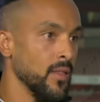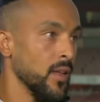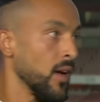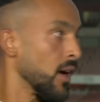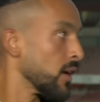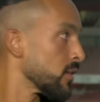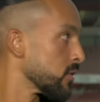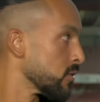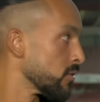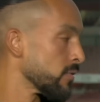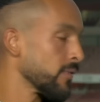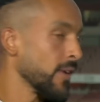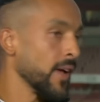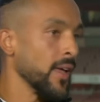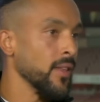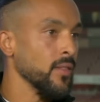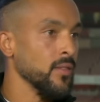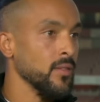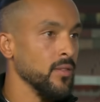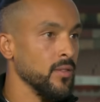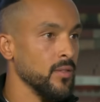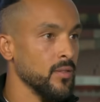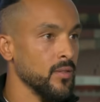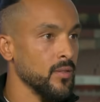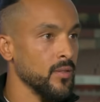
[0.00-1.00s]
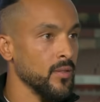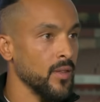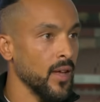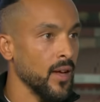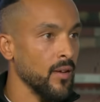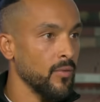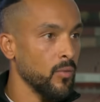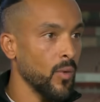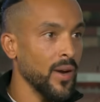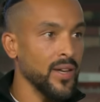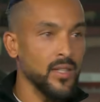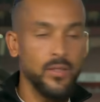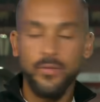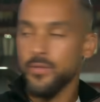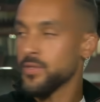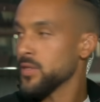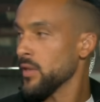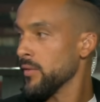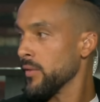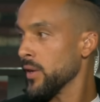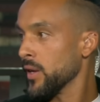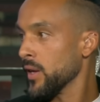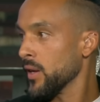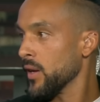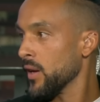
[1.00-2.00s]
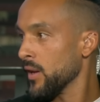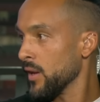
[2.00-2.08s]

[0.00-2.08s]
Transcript: the Arsenal fans that have waited for something.